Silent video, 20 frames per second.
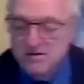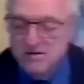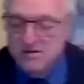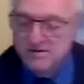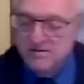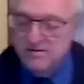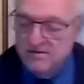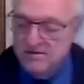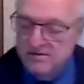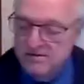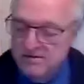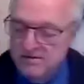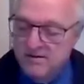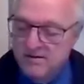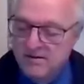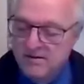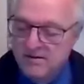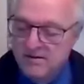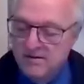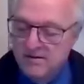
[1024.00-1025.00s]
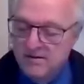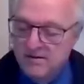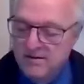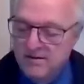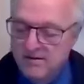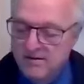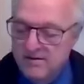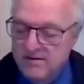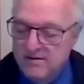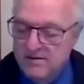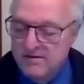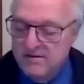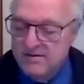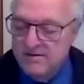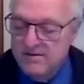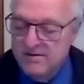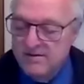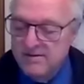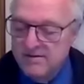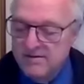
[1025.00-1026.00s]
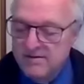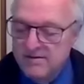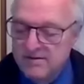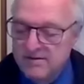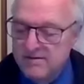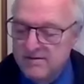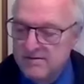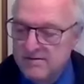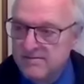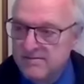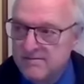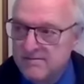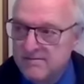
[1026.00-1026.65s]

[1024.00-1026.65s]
Nobody speaks.